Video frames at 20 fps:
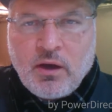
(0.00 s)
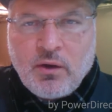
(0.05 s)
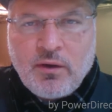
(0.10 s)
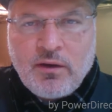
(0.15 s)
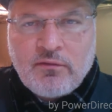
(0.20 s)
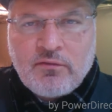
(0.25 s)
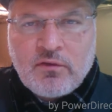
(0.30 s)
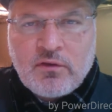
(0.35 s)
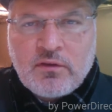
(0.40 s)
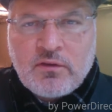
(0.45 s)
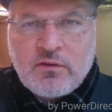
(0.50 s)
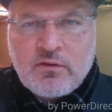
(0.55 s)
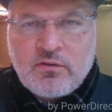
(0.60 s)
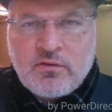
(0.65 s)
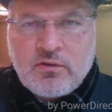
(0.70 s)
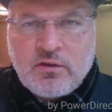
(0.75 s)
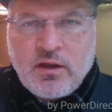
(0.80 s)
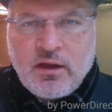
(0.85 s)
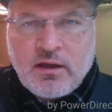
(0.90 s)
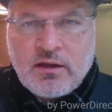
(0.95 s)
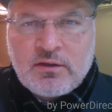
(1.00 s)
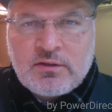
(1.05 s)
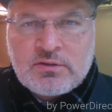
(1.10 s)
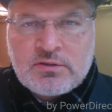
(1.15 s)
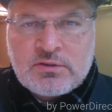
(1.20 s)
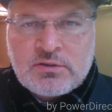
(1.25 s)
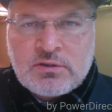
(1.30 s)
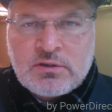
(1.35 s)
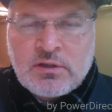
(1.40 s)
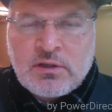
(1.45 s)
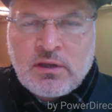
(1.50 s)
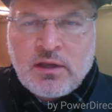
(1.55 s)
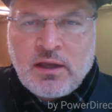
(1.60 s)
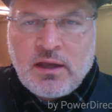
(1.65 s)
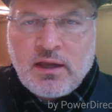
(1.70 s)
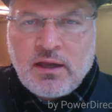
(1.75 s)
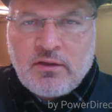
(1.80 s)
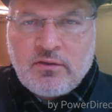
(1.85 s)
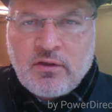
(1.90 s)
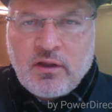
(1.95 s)
However, this text
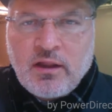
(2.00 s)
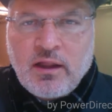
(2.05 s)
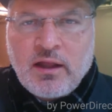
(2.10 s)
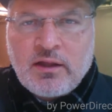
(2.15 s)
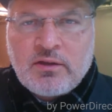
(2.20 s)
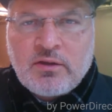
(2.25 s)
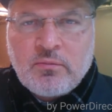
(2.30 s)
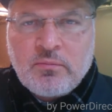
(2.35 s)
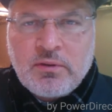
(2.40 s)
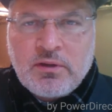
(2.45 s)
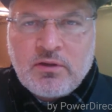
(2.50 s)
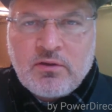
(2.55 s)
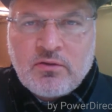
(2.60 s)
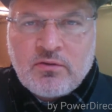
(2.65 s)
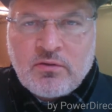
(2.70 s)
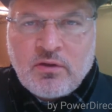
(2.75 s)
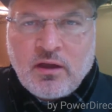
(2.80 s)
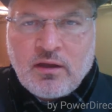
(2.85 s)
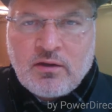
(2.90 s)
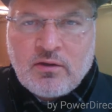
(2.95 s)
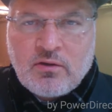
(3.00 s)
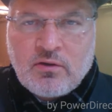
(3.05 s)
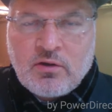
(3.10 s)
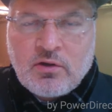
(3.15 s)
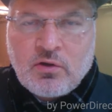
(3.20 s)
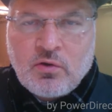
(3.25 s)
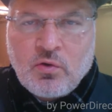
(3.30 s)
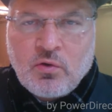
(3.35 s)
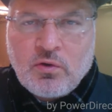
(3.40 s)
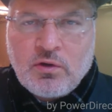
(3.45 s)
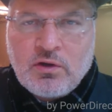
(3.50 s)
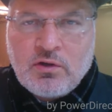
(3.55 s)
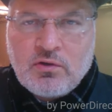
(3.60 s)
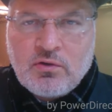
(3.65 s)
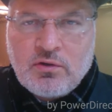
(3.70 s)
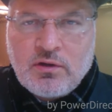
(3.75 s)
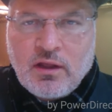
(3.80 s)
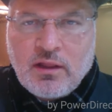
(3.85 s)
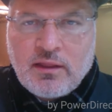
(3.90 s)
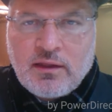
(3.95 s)
has a lot to be desired, according
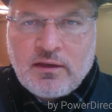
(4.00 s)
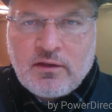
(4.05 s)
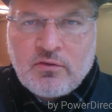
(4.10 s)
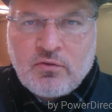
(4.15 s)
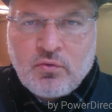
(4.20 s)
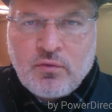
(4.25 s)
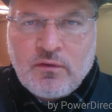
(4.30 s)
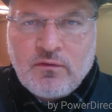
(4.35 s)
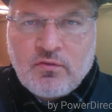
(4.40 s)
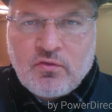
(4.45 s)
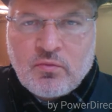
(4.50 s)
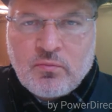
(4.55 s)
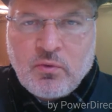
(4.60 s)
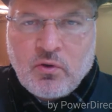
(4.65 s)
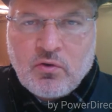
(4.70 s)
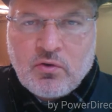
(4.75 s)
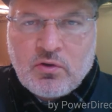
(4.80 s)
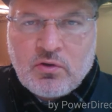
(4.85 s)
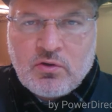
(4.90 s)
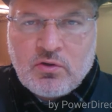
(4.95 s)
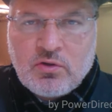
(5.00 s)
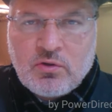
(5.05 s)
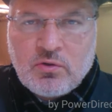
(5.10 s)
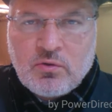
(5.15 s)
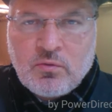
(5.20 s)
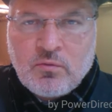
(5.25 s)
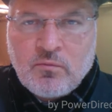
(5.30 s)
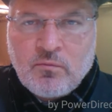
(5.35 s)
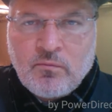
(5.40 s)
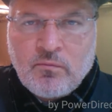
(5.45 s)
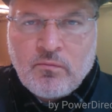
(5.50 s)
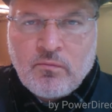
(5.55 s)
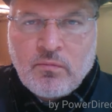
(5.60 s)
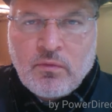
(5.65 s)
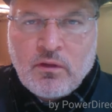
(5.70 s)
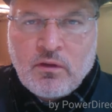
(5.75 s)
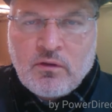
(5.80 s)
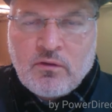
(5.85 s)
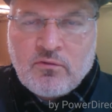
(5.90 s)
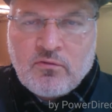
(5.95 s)
to delegates we've spoken to.
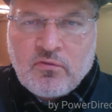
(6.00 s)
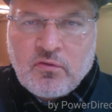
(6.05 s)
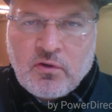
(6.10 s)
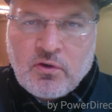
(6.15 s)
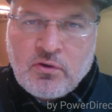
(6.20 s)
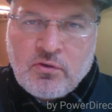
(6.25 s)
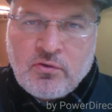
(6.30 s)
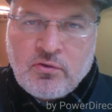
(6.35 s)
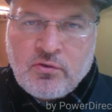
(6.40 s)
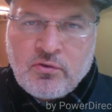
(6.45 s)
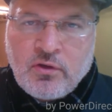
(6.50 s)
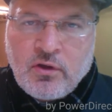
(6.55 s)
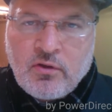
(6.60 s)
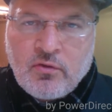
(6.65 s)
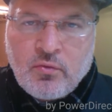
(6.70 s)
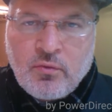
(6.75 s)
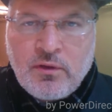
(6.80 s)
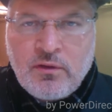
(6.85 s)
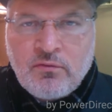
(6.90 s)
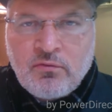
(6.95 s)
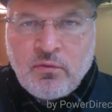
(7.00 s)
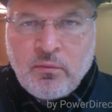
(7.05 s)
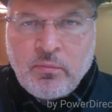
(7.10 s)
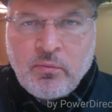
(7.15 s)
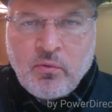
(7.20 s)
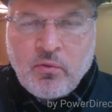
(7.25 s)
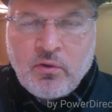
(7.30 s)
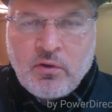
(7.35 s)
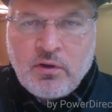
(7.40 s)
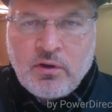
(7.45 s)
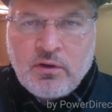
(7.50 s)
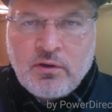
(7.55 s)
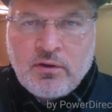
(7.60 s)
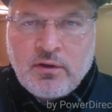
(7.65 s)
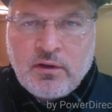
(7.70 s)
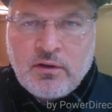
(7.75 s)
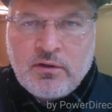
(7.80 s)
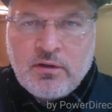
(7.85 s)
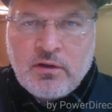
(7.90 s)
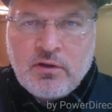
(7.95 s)
First, as we've
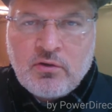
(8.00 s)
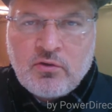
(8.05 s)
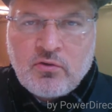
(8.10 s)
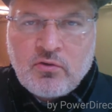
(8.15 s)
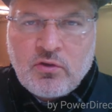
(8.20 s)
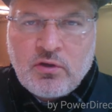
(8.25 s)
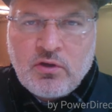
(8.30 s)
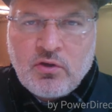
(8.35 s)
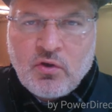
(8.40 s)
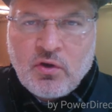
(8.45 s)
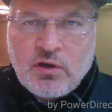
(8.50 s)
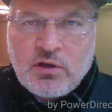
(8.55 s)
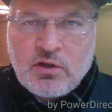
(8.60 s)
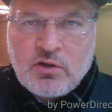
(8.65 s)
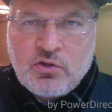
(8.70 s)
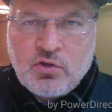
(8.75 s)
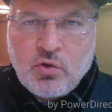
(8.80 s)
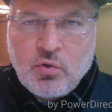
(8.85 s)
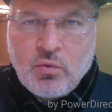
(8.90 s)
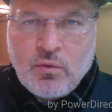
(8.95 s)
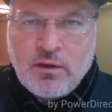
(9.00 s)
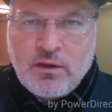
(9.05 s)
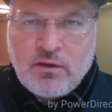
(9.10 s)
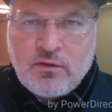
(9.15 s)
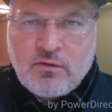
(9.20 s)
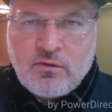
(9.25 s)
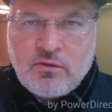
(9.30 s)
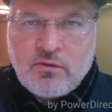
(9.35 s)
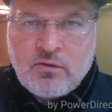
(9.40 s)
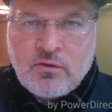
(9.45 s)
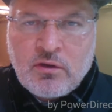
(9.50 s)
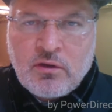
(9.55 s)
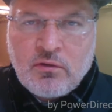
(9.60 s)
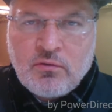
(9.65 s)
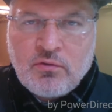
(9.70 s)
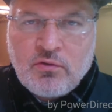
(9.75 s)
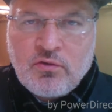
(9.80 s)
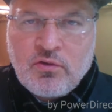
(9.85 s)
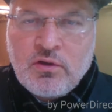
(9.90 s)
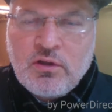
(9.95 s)
reported continuously during the 2 weeks, it
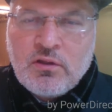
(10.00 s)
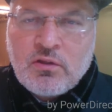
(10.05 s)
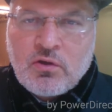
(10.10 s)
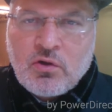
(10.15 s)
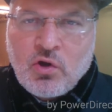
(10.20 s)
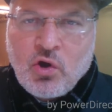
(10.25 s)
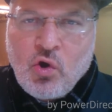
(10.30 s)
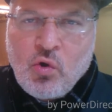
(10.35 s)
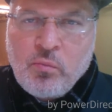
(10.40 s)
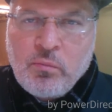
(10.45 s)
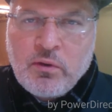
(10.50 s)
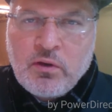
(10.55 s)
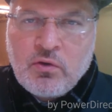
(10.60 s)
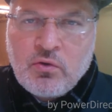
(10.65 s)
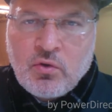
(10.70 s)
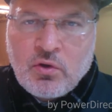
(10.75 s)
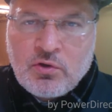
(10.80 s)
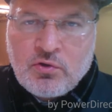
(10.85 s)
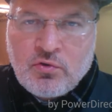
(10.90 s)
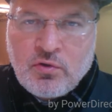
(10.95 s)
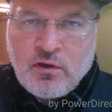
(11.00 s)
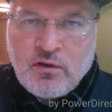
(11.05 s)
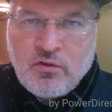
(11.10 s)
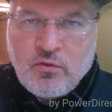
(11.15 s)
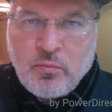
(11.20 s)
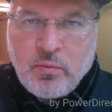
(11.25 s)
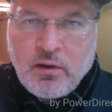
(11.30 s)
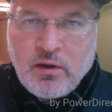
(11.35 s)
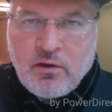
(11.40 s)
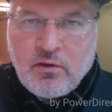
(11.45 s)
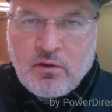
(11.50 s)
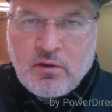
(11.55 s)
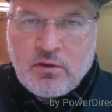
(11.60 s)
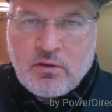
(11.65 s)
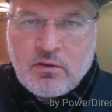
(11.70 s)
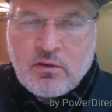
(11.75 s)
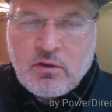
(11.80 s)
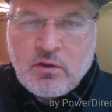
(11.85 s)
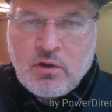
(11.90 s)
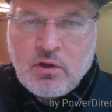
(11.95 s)
was neither open nor
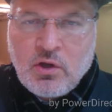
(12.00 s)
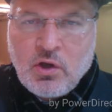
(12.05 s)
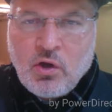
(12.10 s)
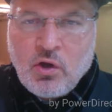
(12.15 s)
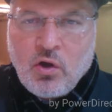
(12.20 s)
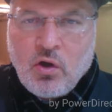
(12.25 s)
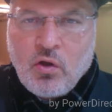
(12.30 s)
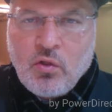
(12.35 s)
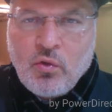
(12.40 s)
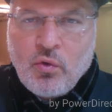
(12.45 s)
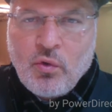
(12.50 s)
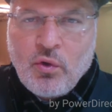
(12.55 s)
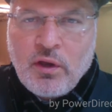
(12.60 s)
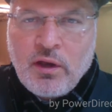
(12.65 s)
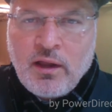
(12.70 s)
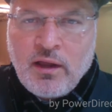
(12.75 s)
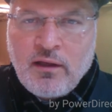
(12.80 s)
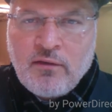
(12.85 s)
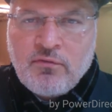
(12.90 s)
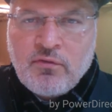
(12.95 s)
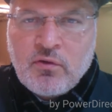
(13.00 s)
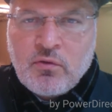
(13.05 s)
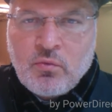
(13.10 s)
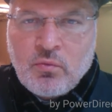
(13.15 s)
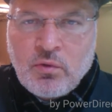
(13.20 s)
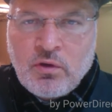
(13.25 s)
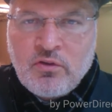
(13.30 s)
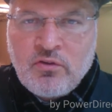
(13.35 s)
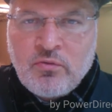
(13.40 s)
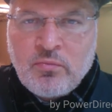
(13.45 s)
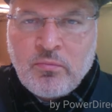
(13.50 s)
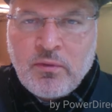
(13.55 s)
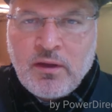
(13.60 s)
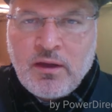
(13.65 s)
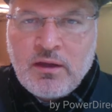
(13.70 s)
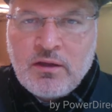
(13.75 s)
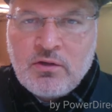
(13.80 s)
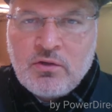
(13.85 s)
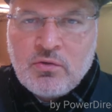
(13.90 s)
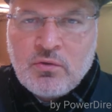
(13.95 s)
transparent. Although an effort was
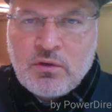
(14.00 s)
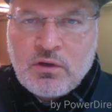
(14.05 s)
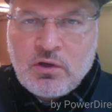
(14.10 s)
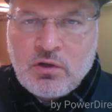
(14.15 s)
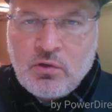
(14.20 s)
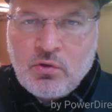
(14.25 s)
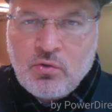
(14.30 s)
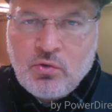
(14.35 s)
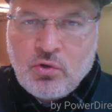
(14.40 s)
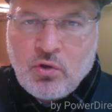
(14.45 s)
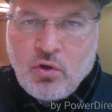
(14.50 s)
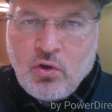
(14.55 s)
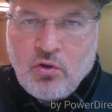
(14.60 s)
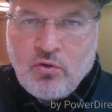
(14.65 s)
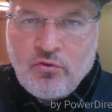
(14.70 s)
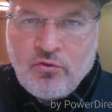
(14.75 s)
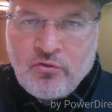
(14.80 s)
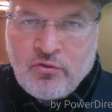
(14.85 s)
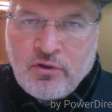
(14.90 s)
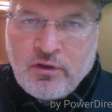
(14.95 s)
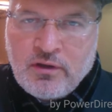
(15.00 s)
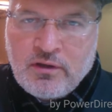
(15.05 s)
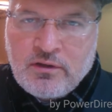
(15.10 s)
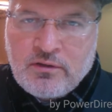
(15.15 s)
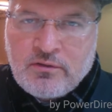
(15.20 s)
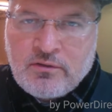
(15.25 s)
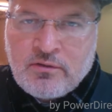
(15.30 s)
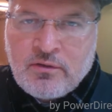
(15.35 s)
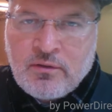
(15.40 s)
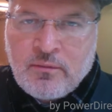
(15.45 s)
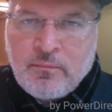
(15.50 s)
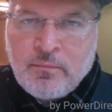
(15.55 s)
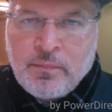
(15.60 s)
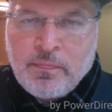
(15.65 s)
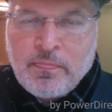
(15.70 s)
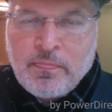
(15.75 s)
made to include all states,